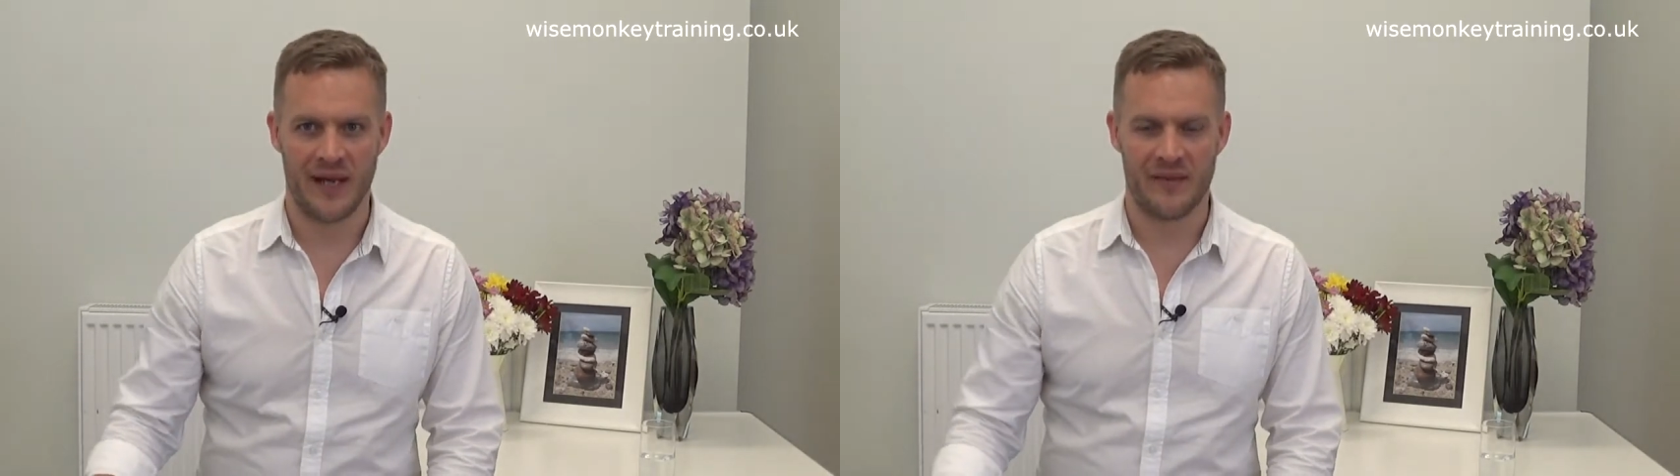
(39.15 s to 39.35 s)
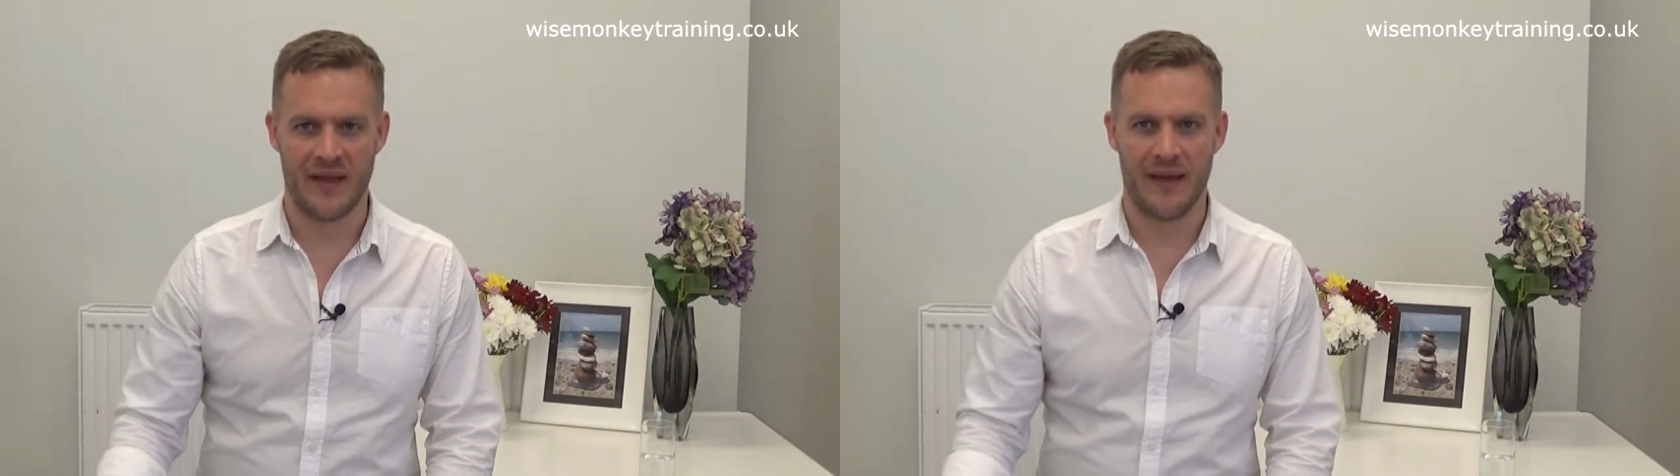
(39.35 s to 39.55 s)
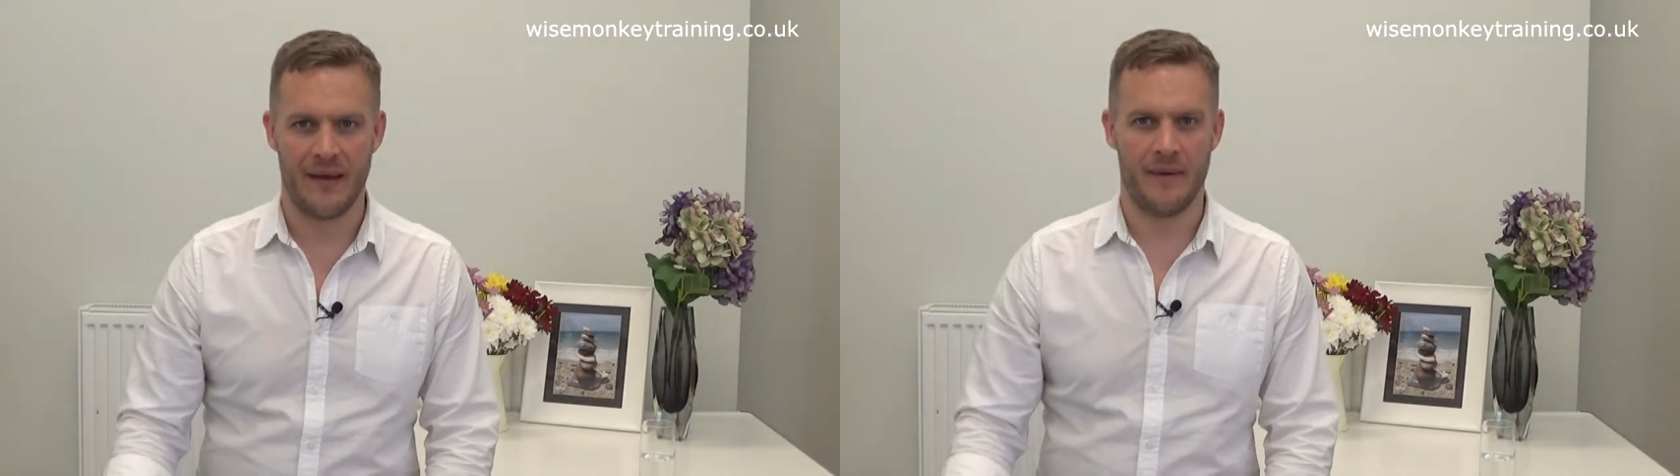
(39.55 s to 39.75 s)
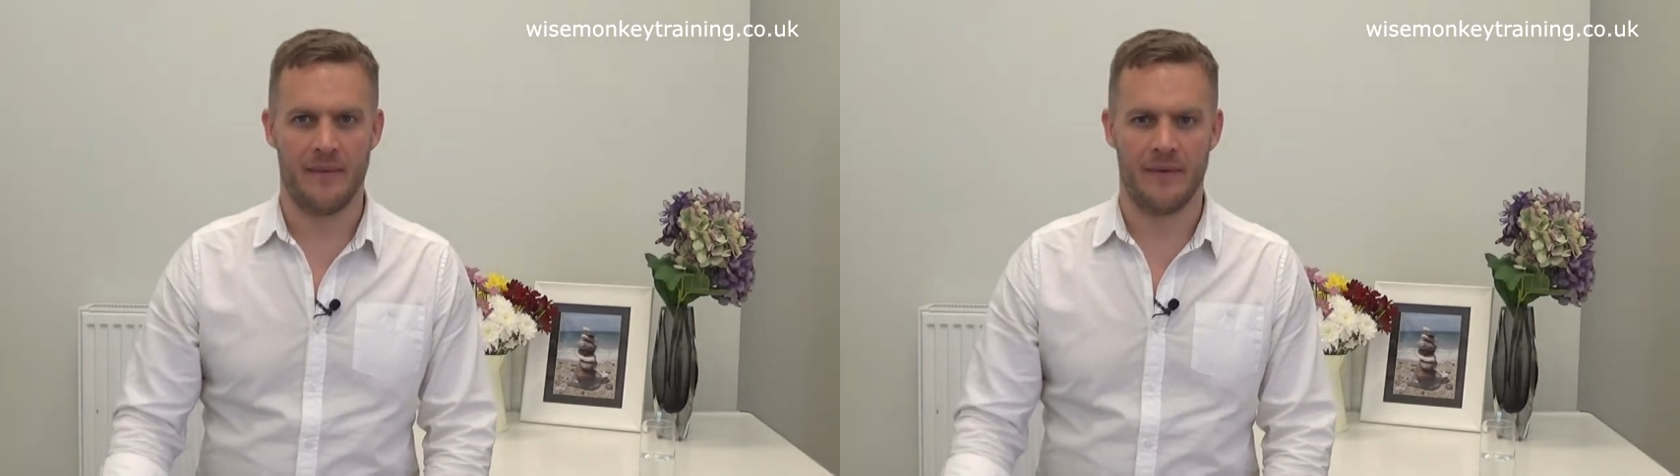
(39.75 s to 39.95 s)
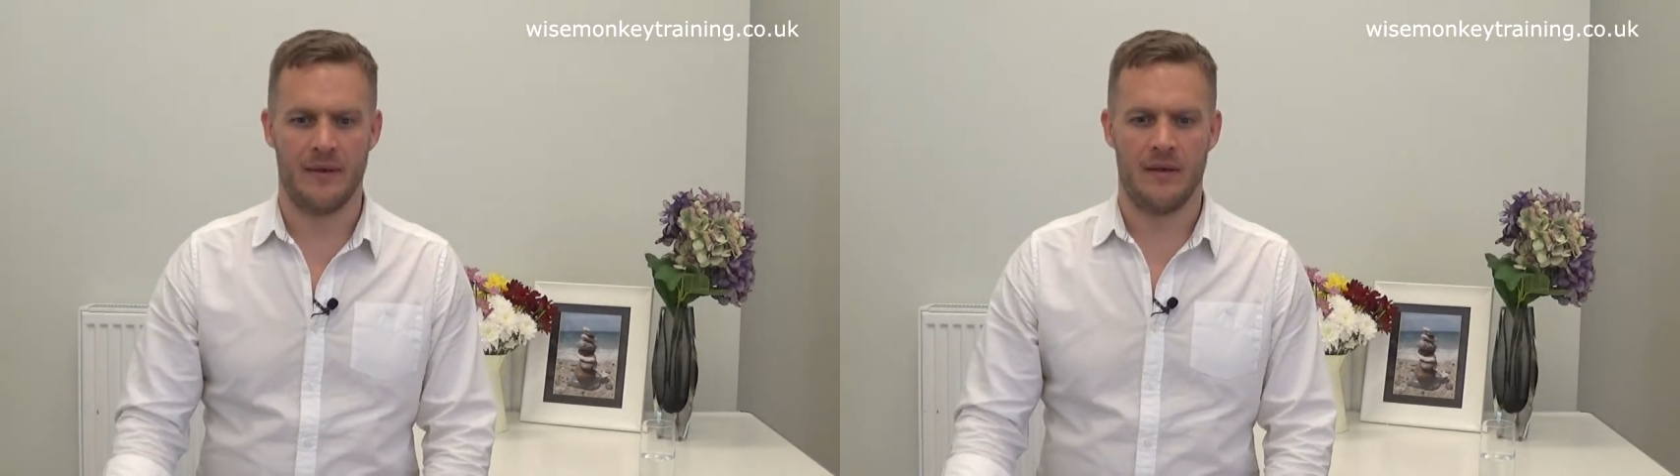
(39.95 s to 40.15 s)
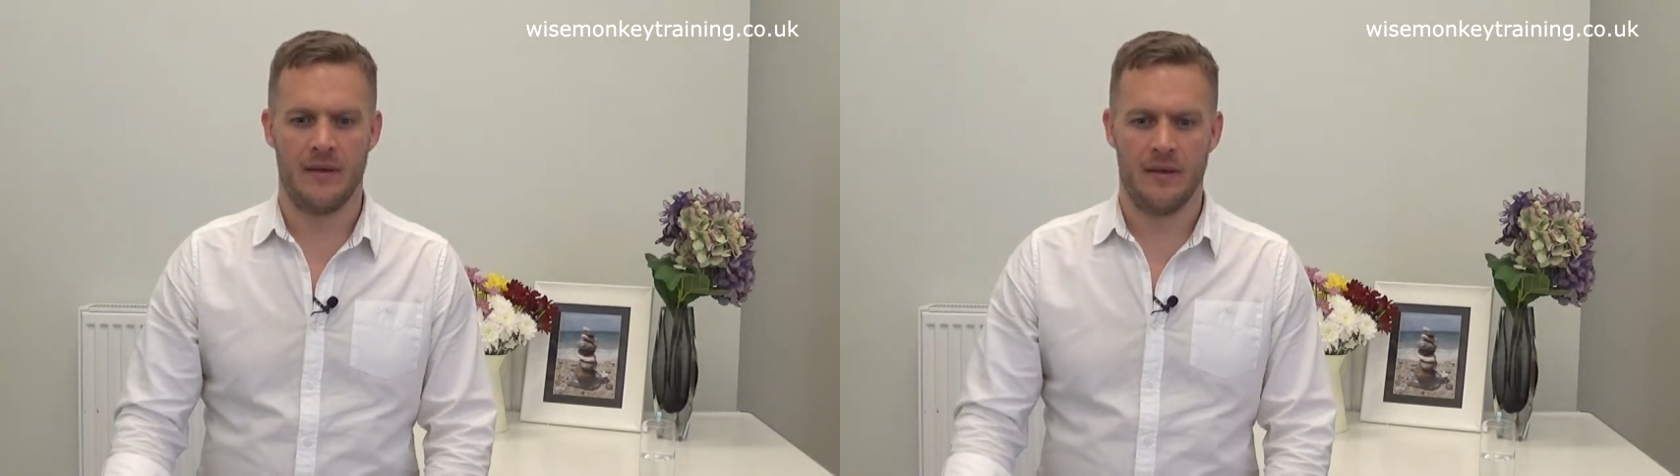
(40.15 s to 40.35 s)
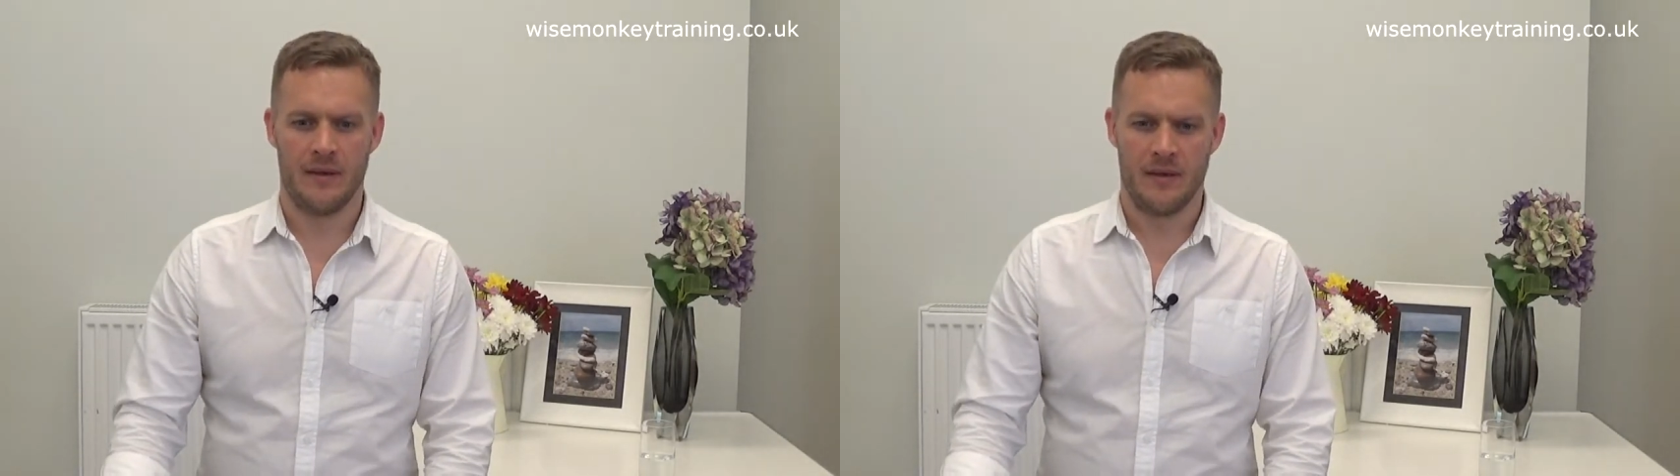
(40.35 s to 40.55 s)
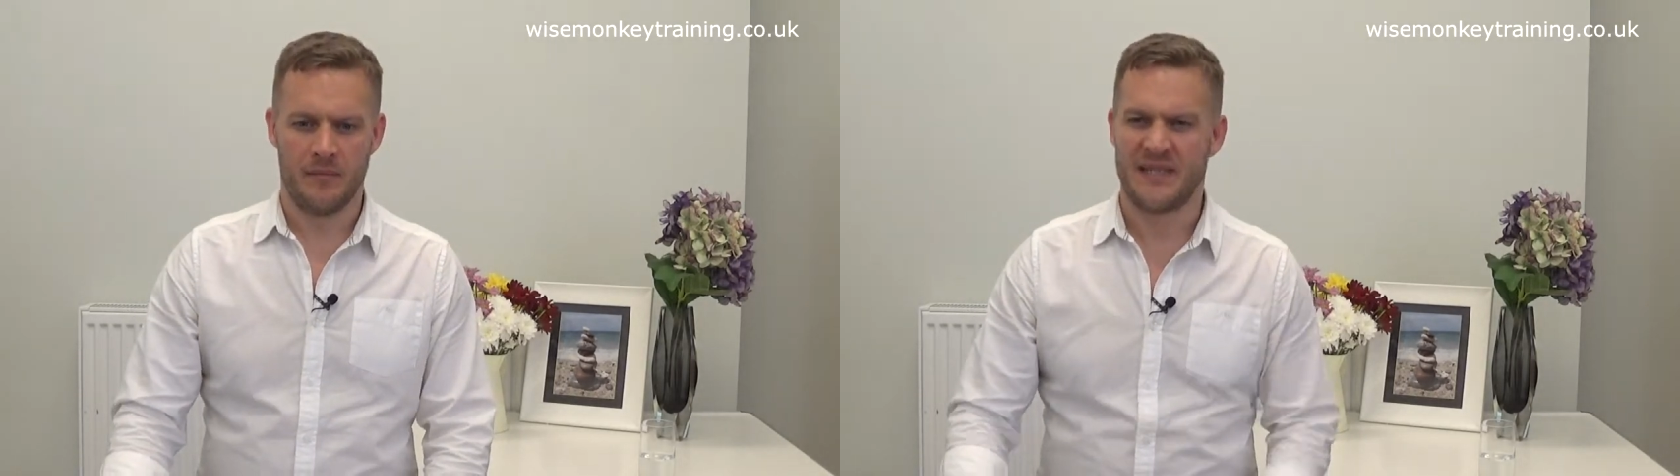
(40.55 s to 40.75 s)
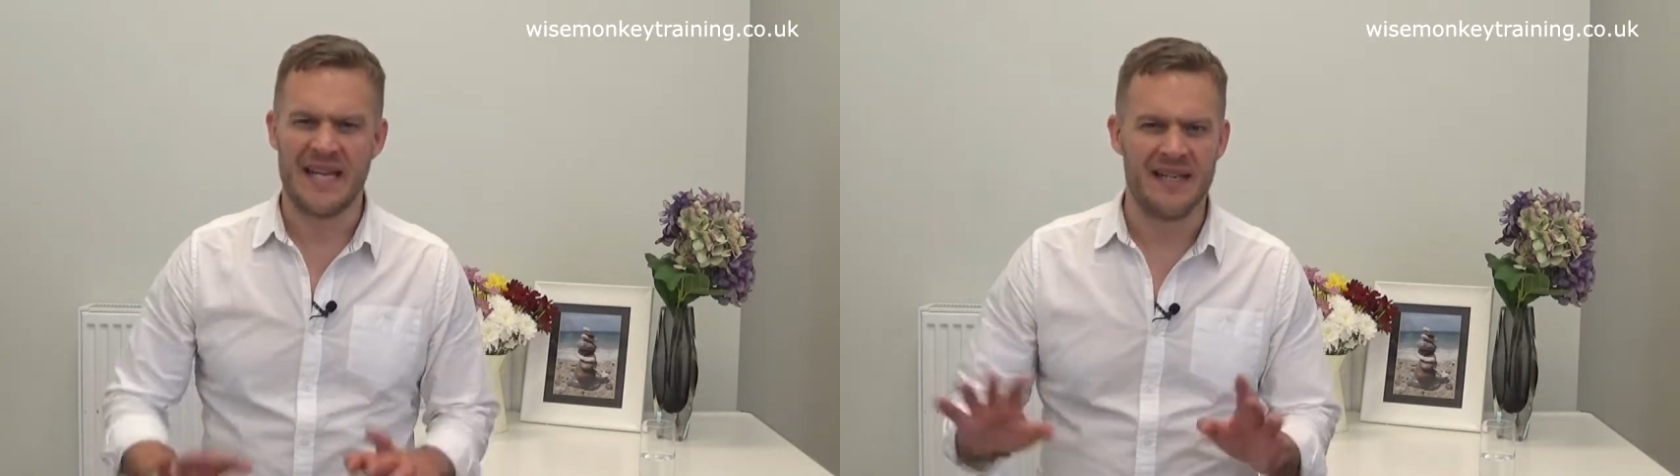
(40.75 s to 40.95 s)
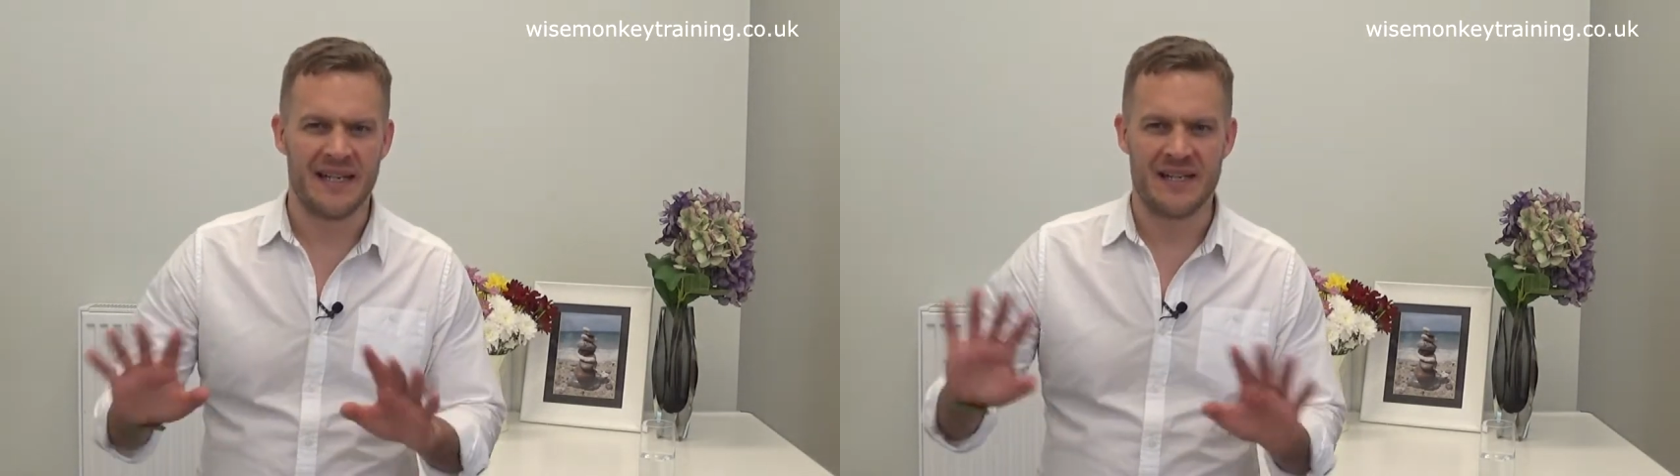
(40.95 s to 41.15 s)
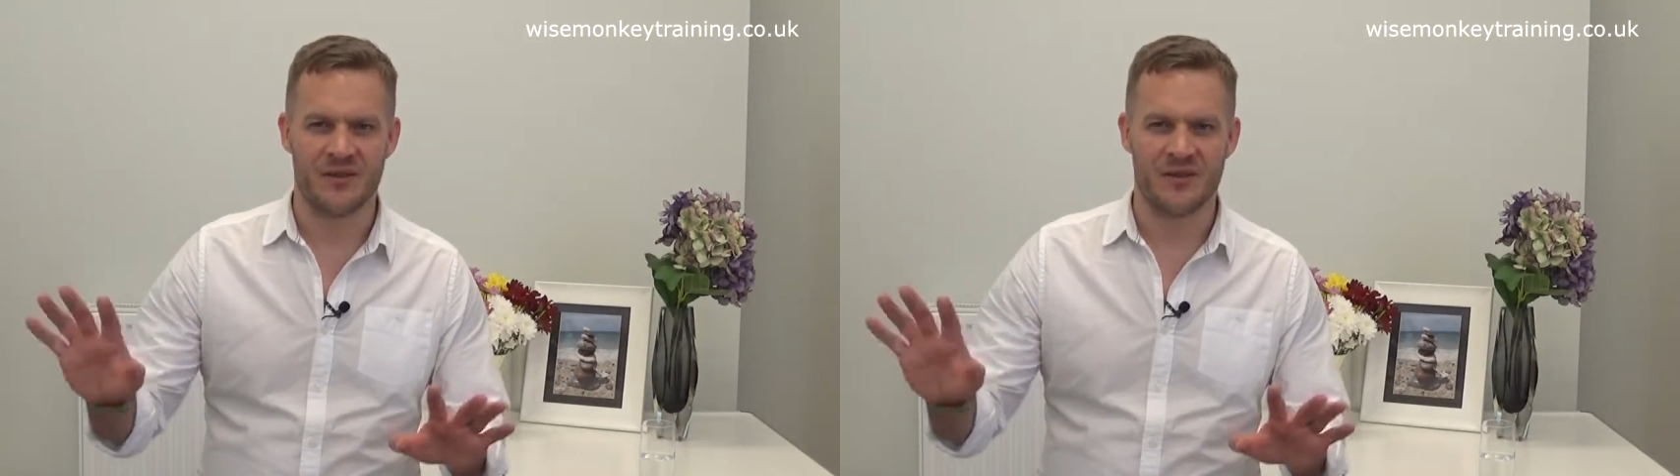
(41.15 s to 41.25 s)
out there, pretending